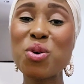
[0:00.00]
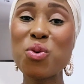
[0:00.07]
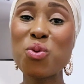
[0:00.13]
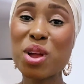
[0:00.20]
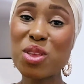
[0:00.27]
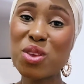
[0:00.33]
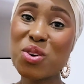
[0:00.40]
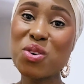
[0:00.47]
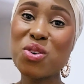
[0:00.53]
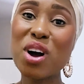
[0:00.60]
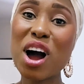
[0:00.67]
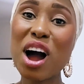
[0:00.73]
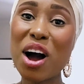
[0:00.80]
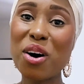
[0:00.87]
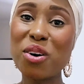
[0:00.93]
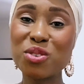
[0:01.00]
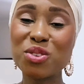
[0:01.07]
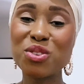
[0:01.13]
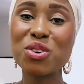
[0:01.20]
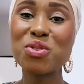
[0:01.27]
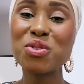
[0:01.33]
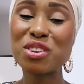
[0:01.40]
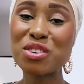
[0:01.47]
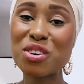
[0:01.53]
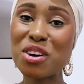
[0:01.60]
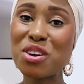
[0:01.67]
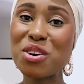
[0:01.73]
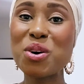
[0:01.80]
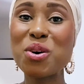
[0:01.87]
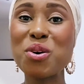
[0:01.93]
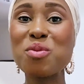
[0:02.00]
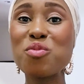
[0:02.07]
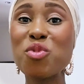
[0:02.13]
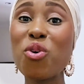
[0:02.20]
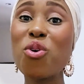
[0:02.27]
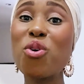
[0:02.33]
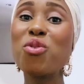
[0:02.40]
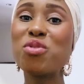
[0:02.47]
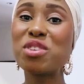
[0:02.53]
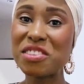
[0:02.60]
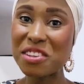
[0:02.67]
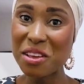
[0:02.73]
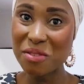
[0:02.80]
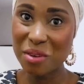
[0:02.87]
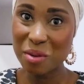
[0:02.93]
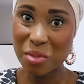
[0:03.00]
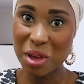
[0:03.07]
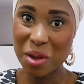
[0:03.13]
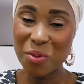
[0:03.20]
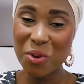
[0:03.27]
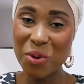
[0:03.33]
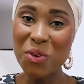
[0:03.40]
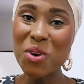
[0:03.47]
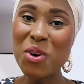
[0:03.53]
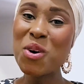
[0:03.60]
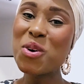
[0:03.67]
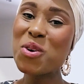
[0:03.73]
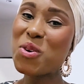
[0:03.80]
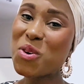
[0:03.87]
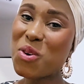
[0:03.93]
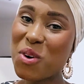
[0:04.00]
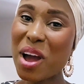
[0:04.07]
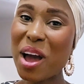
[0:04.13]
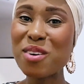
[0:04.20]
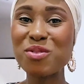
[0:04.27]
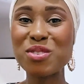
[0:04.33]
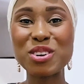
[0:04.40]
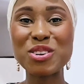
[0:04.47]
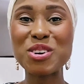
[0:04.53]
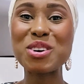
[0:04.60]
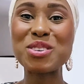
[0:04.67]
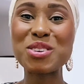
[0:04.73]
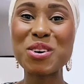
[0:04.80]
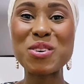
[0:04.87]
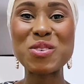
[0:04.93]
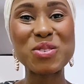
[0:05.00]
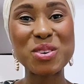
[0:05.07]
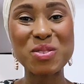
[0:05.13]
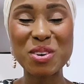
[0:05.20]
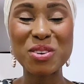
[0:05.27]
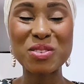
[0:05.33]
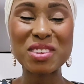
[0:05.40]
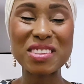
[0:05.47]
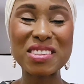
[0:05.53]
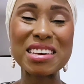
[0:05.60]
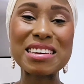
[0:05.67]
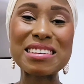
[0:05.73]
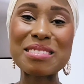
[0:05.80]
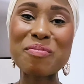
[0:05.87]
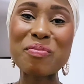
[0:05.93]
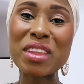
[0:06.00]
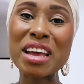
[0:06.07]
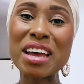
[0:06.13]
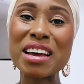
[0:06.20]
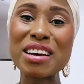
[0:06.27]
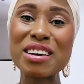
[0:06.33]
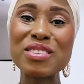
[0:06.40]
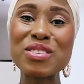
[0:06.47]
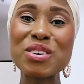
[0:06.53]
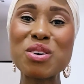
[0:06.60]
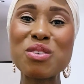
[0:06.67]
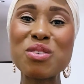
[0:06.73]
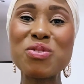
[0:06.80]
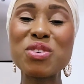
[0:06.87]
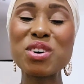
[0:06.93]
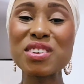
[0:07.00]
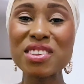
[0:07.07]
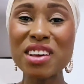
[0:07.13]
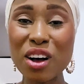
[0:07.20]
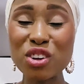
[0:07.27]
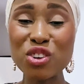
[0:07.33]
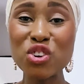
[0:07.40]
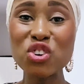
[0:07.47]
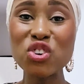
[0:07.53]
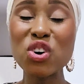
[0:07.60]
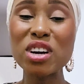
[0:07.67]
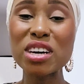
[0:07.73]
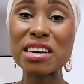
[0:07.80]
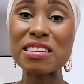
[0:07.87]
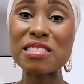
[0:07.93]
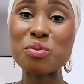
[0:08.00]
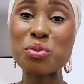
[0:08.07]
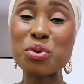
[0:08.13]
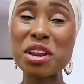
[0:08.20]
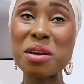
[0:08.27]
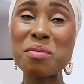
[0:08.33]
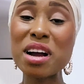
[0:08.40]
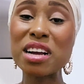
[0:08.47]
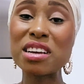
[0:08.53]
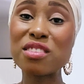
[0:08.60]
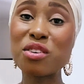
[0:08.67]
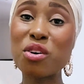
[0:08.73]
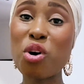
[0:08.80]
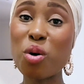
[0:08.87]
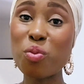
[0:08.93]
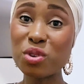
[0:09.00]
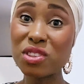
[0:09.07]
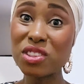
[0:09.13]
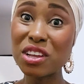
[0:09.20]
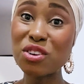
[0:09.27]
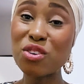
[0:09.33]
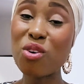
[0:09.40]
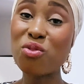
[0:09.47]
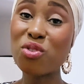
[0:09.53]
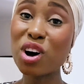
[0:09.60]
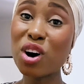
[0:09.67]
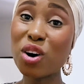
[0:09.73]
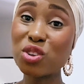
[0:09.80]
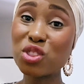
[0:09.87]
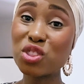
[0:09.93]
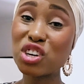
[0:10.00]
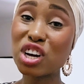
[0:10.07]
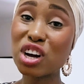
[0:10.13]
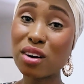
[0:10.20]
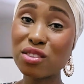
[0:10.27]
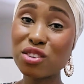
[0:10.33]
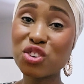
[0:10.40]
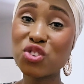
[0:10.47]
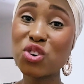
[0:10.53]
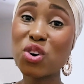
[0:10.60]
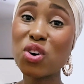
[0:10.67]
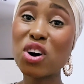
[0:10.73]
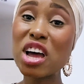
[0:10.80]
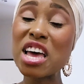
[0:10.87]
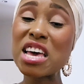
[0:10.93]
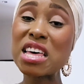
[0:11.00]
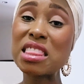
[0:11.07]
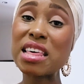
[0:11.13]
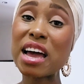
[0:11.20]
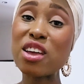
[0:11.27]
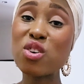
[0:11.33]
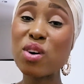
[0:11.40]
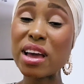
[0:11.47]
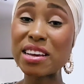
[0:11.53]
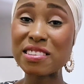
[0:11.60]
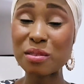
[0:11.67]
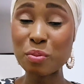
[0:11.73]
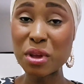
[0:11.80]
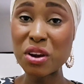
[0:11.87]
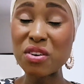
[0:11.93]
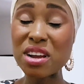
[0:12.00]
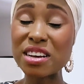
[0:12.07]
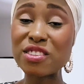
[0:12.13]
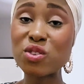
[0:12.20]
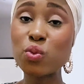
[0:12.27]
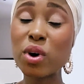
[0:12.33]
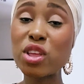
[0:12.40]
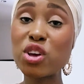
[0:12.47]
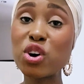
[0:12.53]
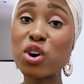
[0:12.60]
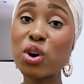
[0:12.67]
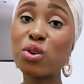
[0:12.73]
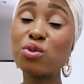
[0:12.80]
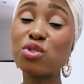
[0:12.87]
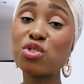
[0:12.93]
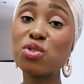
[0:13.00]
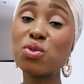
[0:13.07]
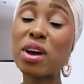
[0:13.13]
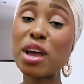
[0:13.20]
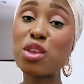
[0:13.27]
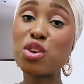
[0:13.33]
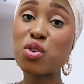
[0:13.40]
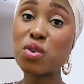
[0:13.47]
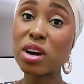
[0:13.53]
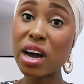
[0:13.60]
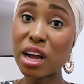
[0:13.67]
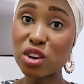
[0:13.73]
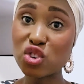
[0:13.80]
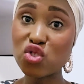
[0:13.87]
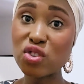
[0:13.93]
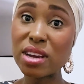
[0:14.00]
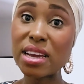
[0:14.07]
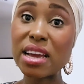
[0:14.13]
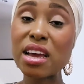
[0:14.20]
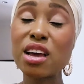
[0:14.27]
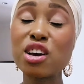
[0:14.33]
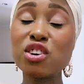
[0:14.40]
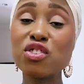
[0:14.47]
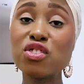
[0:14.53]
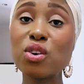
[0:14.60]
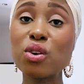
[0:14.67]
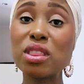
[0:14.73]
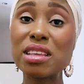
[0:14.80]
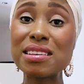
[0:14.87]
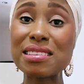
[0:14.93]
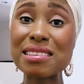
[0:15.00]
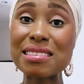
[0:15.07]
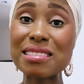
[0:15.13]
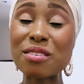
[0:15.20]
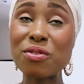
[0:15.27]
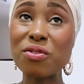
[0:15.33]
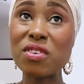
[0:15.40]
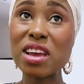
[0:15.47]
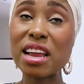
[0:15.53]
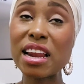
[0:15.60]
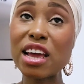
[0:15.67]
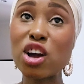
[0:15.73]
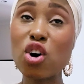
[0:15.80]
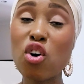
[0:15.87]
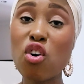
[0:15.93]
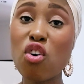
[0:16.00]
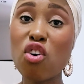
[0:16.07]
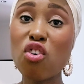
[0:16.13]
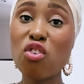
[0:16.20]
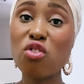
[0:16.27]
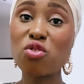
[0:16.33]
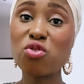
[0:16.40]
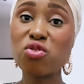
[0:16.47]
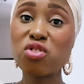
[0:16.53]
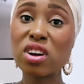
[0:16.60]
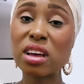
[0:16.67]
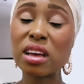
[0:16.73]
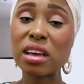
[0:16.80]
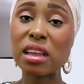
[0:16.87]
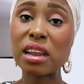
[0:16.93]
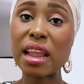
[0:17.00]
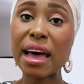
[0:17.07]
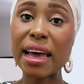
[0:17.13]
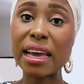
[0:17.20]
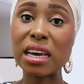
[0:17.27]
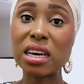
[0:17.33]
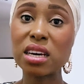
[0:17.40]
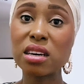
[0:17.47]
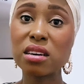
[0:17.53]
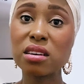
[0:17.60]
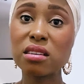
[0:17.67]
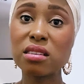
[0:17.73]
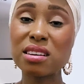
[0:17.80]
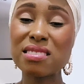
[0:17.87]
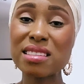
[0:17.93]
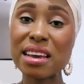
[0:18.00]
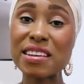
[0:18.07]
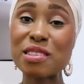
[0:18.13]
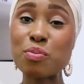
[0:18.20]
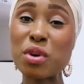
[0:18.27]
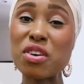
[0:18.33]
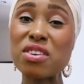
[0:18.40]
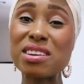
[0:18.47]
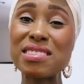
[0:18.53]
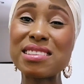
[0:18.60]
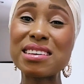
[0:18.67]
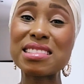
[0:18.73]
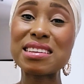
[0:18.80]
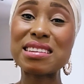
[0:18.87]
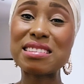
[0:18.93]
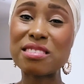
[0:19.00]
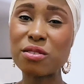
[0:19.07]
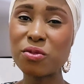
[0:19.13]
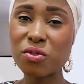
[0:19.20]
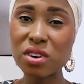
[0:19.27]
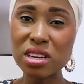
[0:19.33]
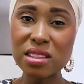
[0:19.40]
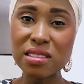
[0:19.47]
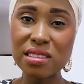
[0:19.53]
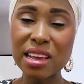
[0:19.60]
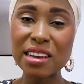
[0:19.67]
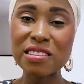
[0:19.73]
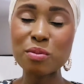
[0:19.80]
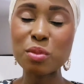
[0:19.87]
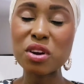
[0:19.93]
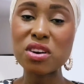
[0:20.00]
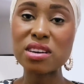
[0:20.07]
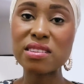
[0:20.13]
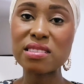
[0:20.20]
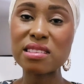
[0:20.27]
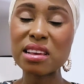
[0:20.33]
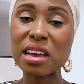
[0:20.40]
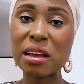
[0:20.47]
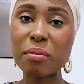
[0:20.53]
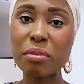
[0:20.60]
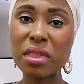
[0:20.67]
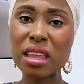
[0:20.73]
when you are also returning home or receiving people who have returned home from overseas. So reverse culture shock is pretty much the opposite of the culture shock that you experience when you go to a new country. So this is the feeling of like just experiencing the difference, experiencing